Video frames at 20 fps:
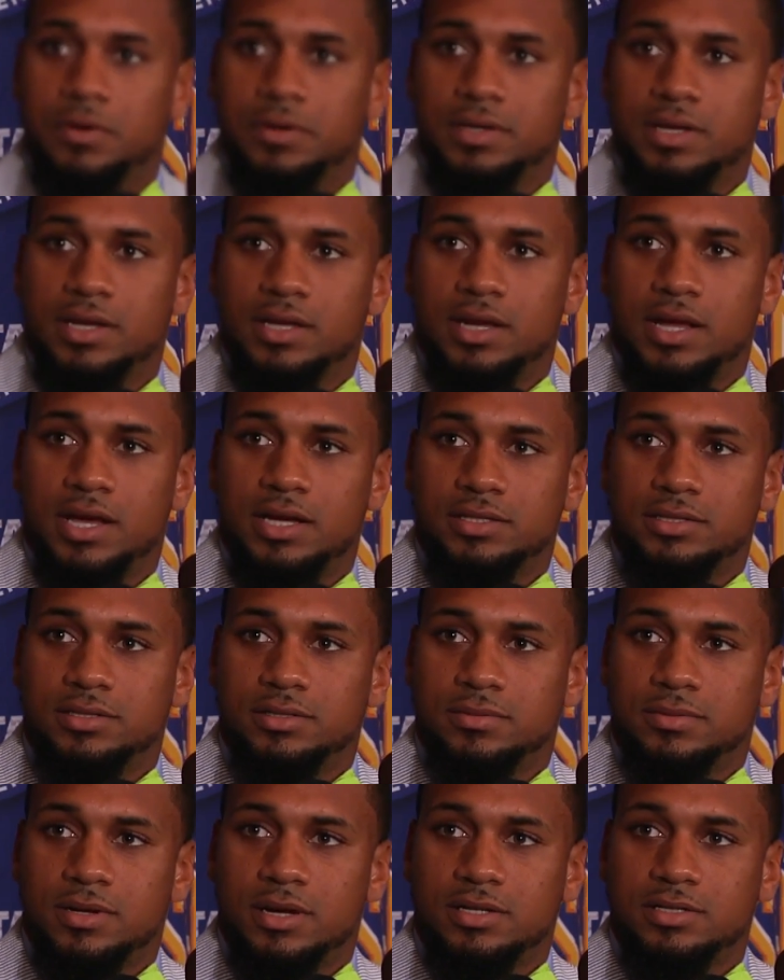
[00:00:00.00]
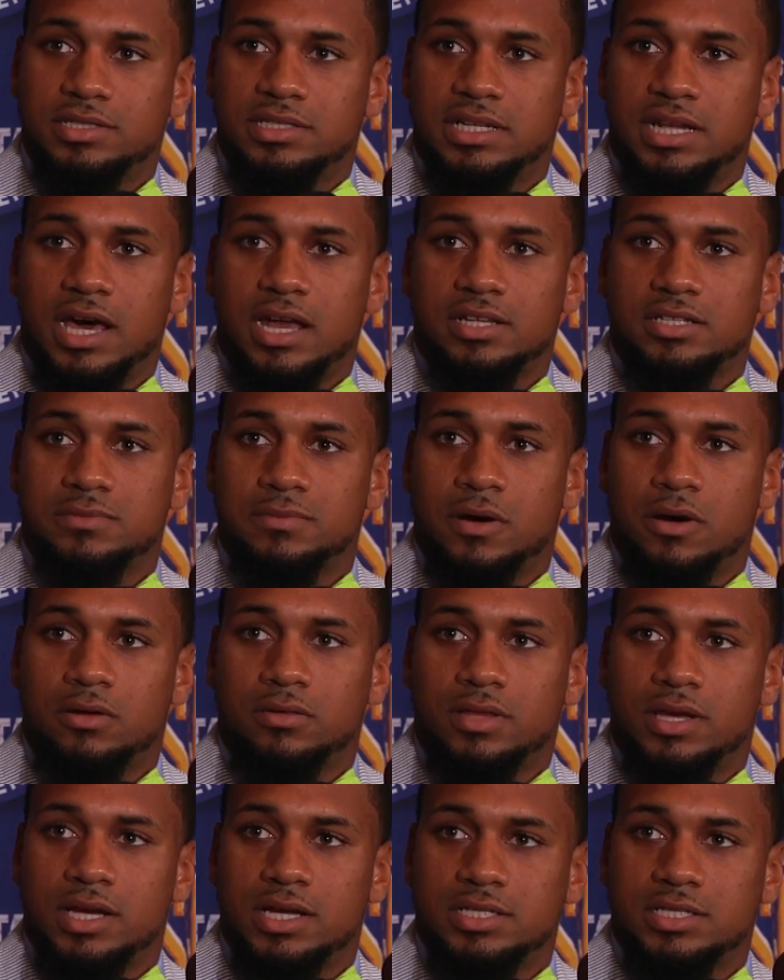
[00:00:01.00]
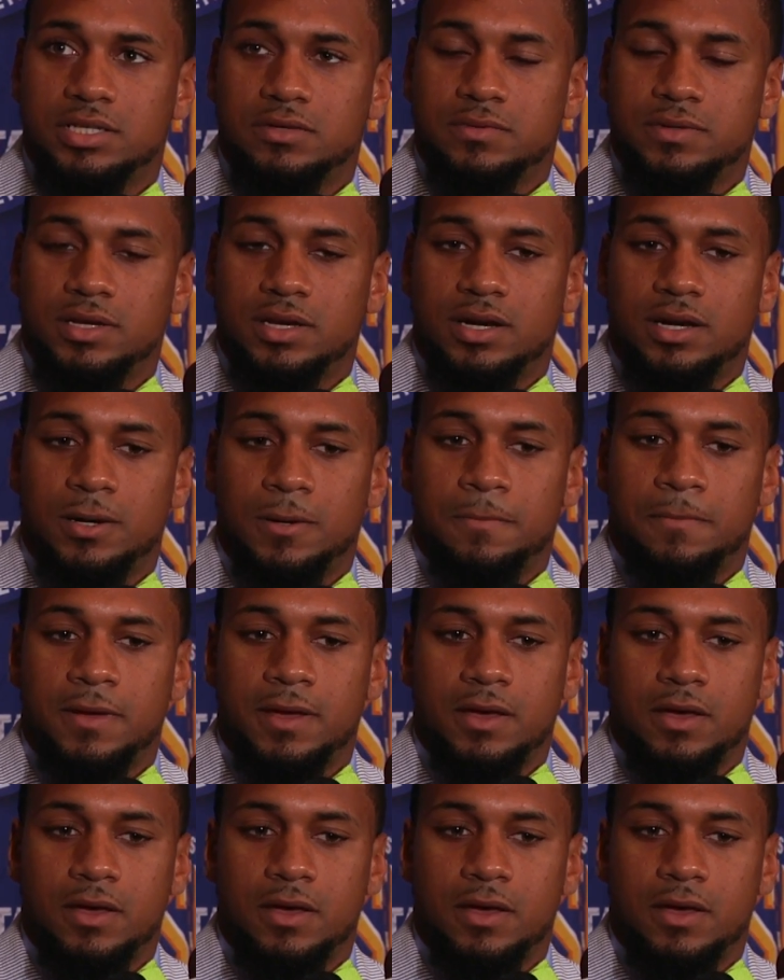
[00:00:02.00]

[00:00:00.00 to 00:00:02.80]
what we did last year because there's a lot of small things that we uh,